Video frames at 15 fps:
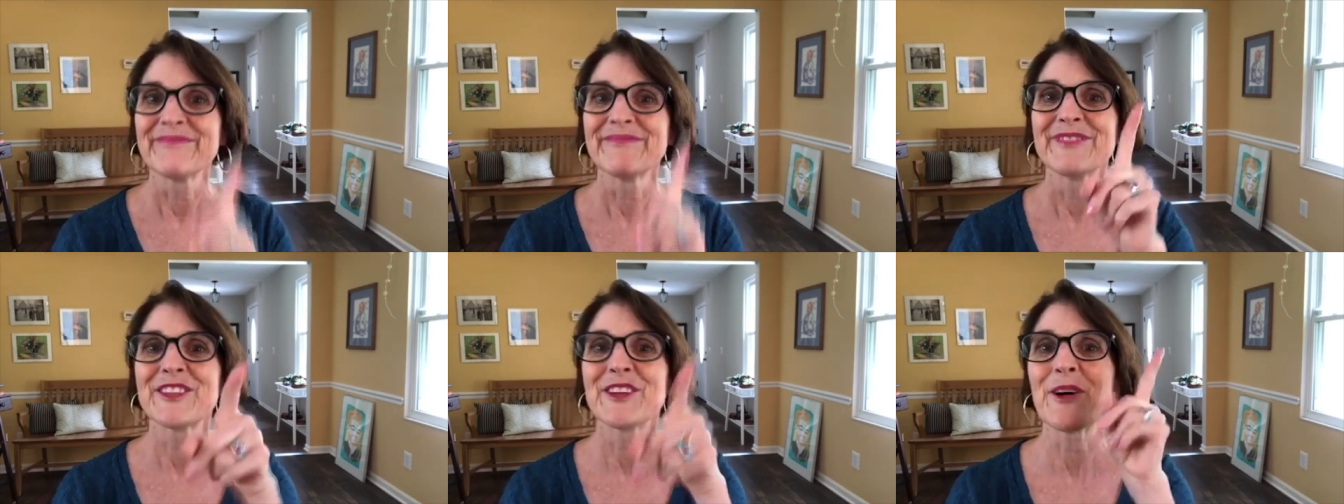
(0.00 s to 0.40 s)

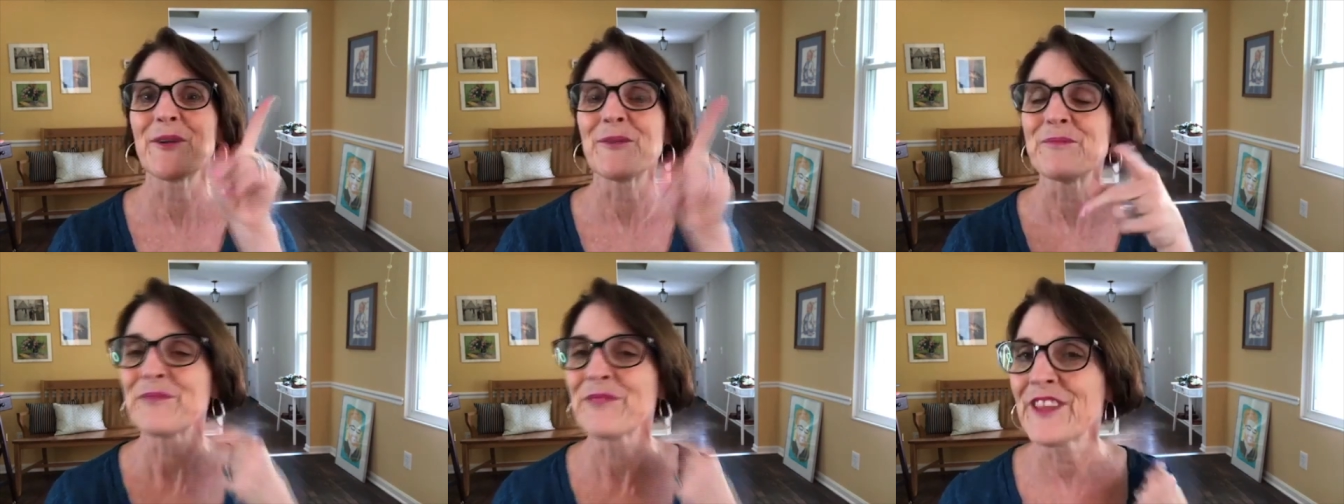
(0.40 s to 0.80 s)
So
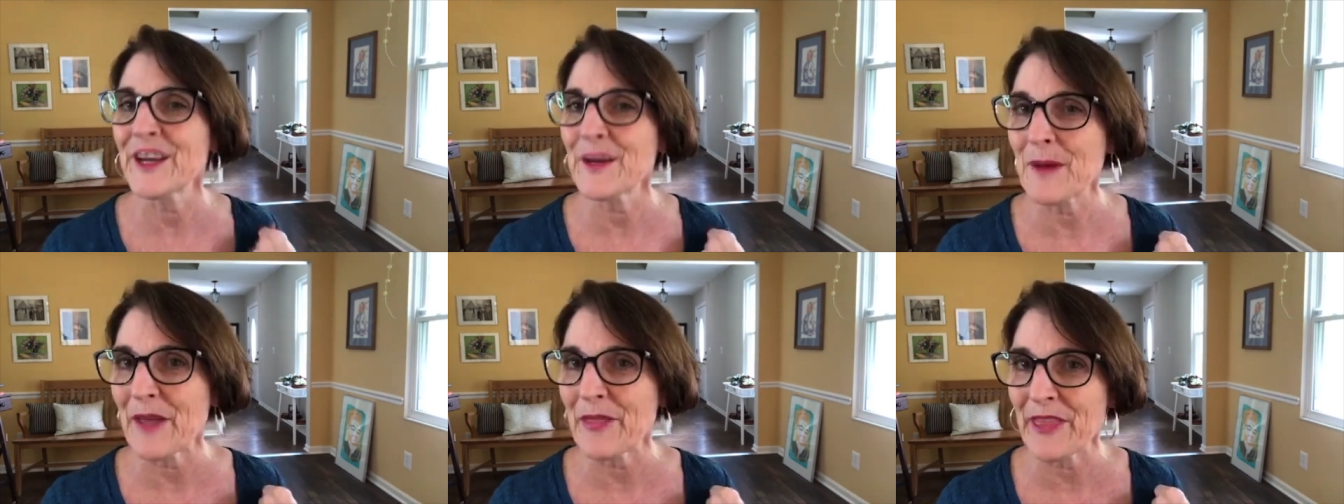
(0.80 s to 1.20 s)
think
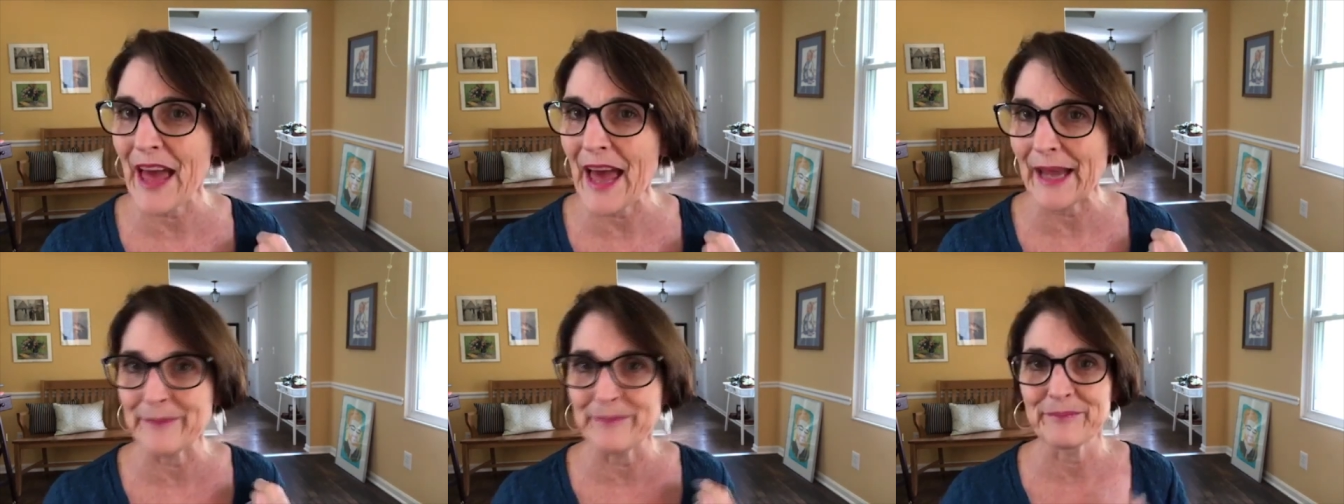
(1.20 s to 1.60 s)
about
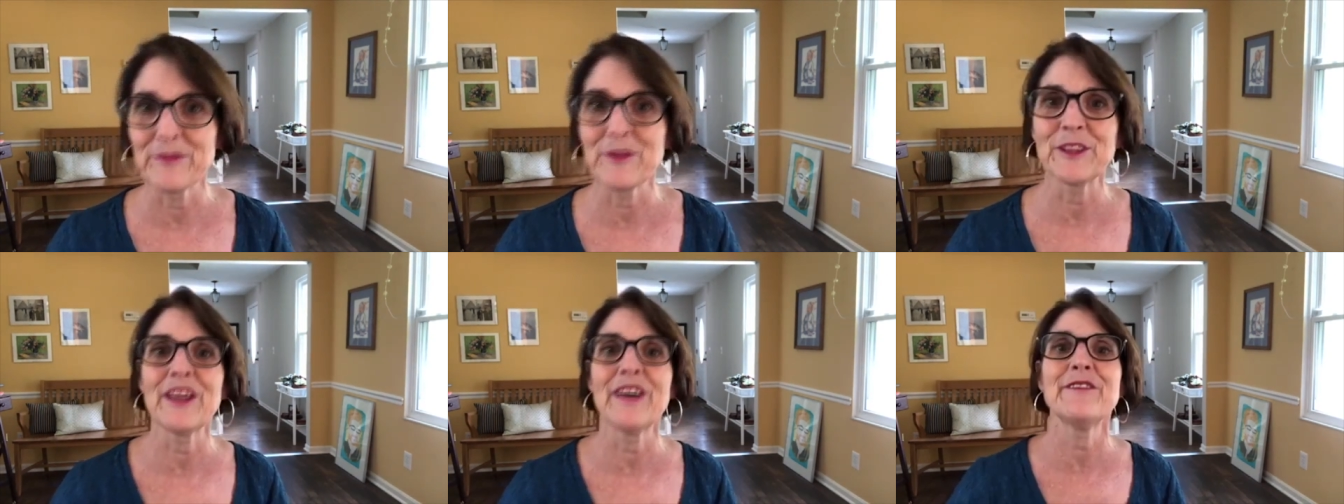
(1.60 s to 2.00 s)
that.
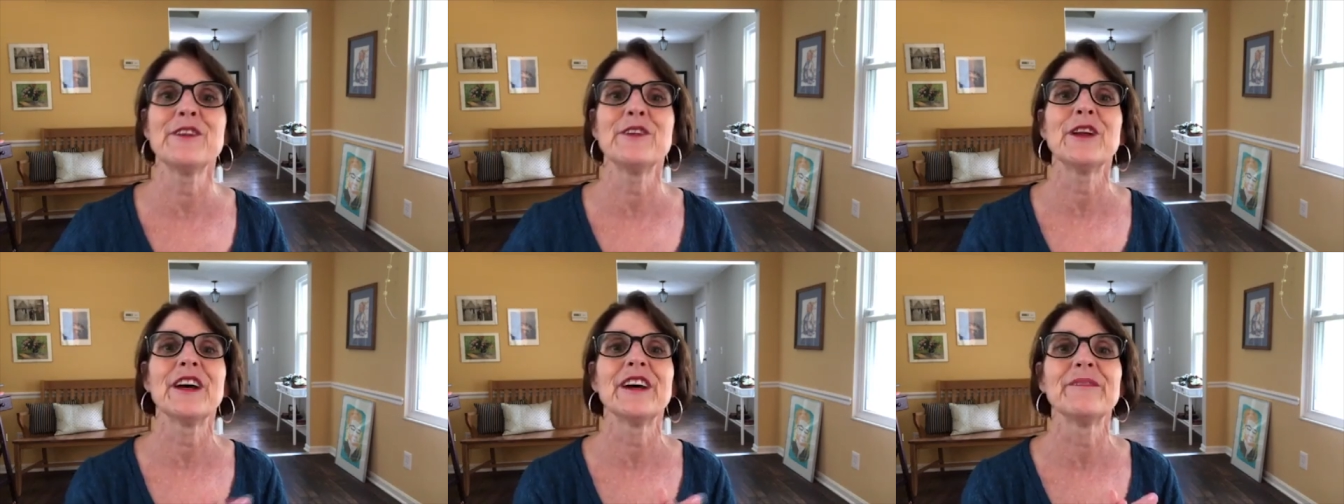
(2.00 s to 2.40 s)
Would love you
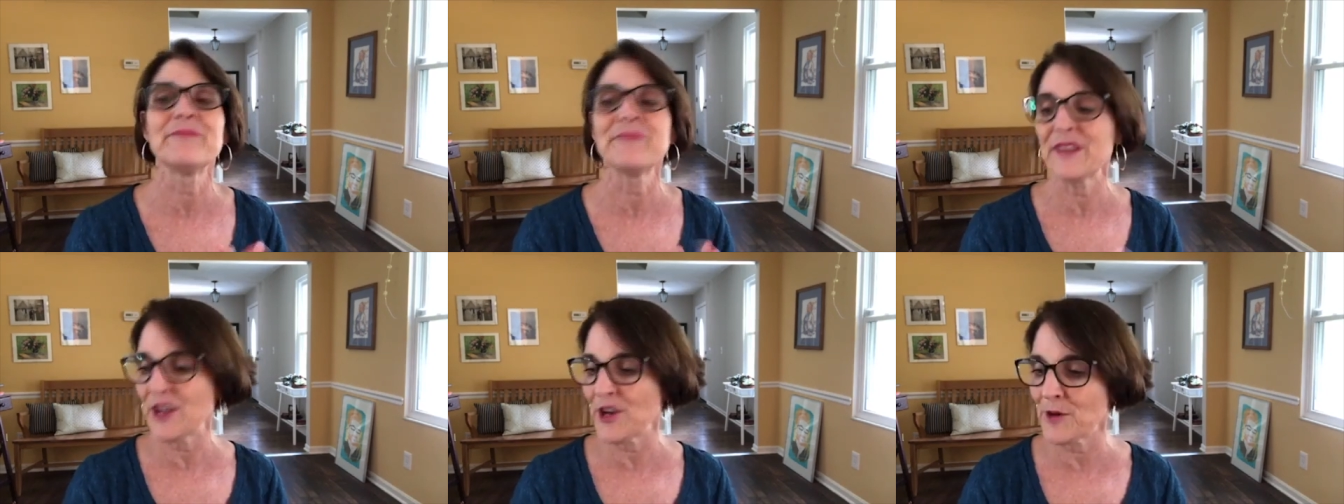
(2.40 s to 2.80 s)
to
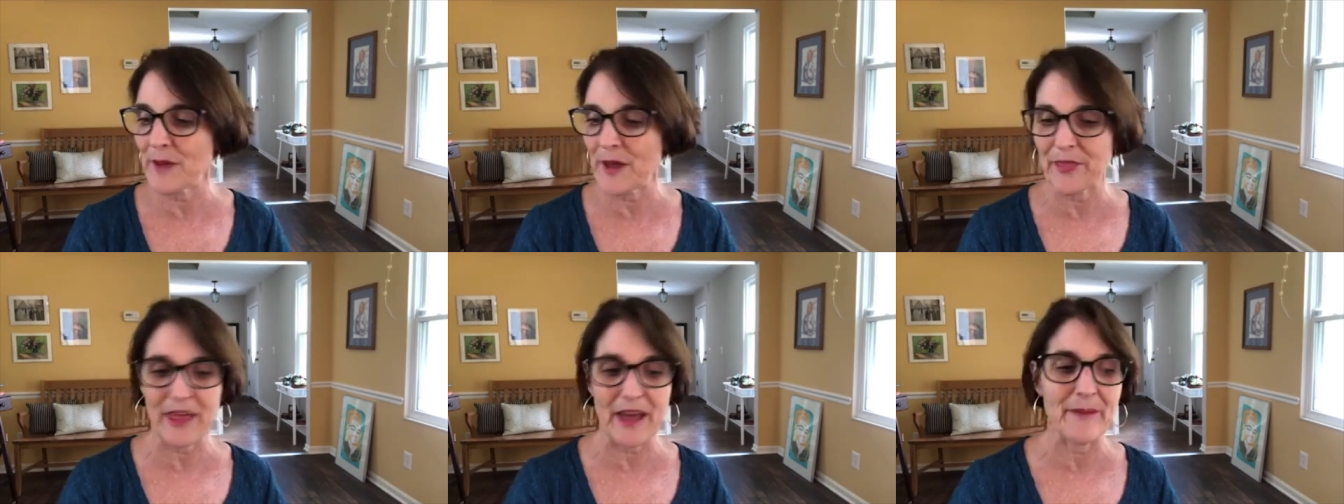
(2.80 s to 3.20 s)
hear
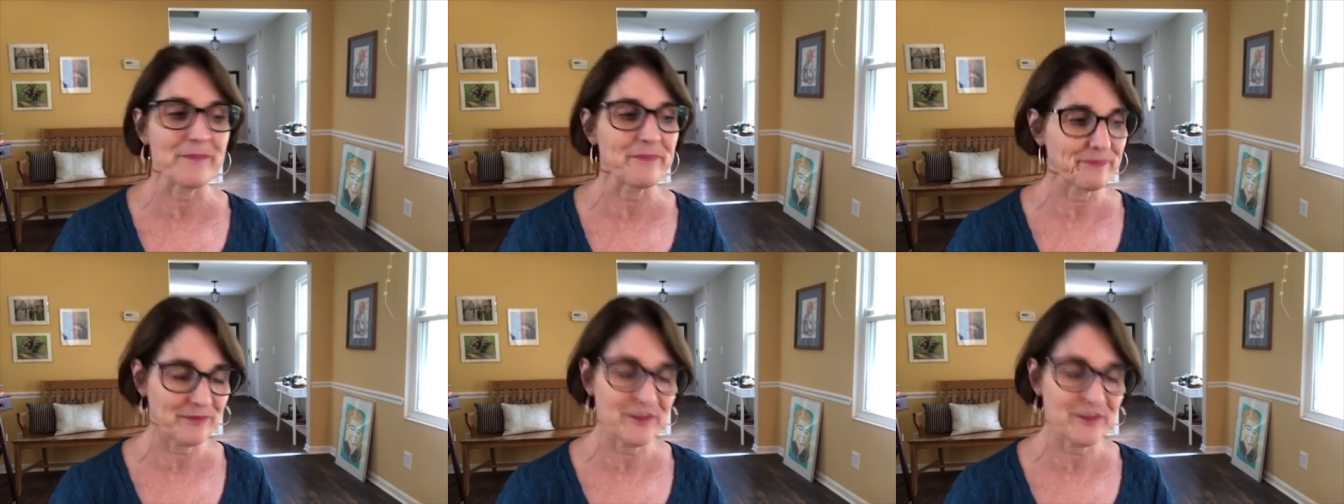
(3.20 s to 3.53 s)
about that.